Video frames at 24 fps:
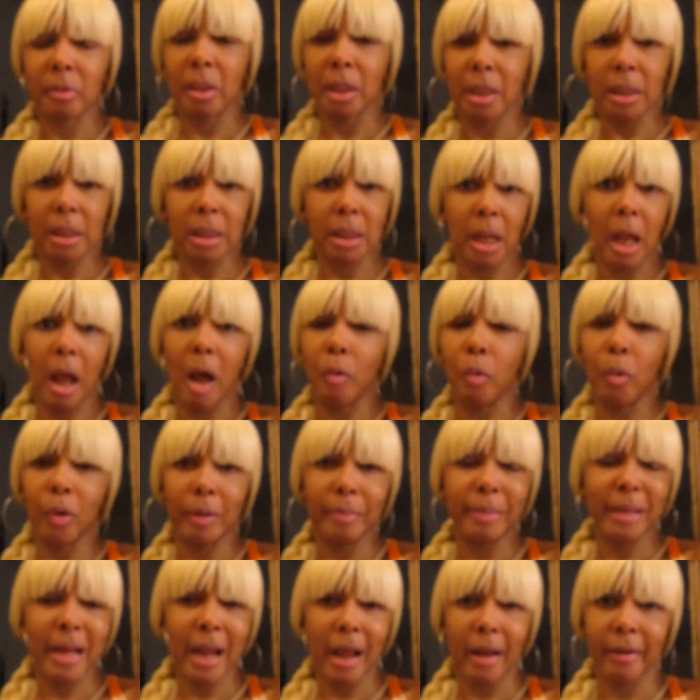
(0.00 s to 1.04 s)
Listen, I don't want
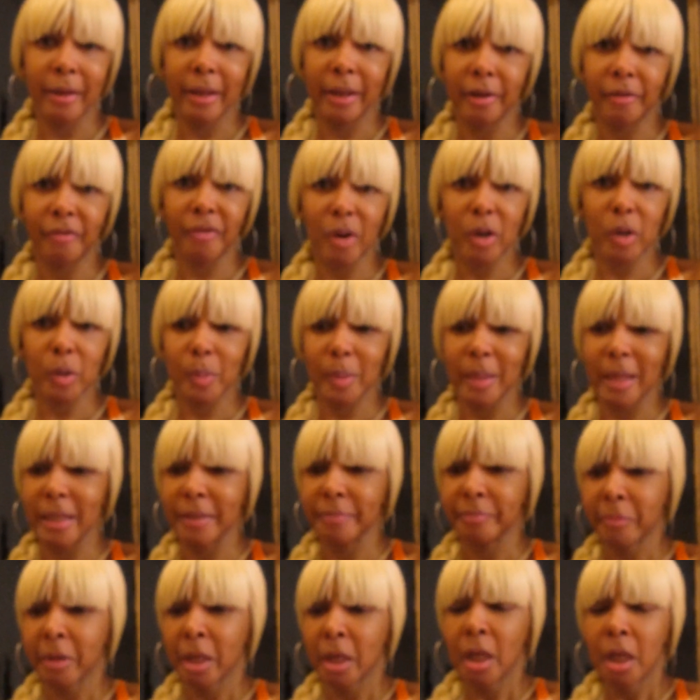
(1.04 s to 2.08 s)
to be down here in the first place.
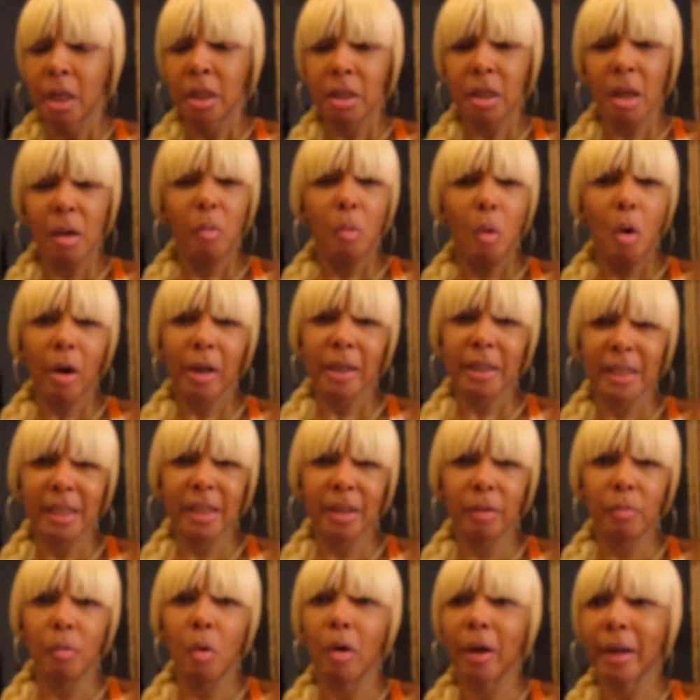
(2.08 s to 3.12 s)
So I'm walking
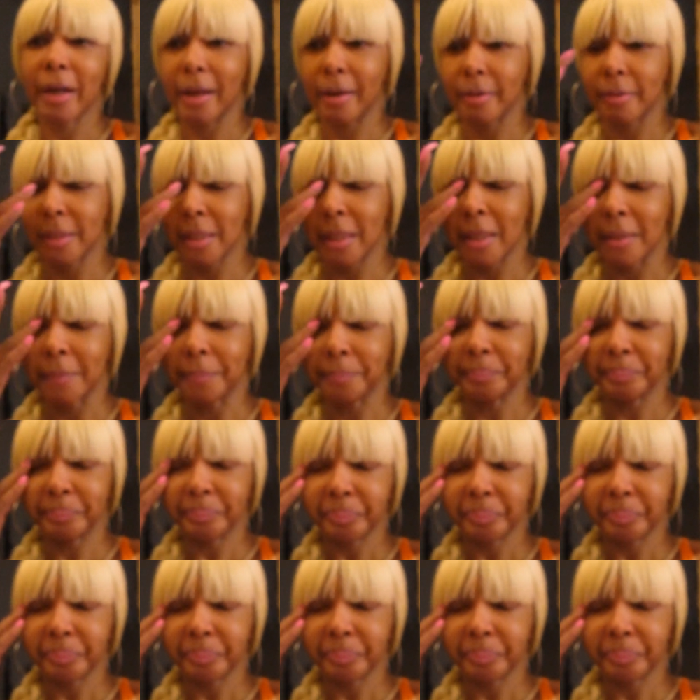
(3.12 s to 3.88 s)
still, I'm walking downtown.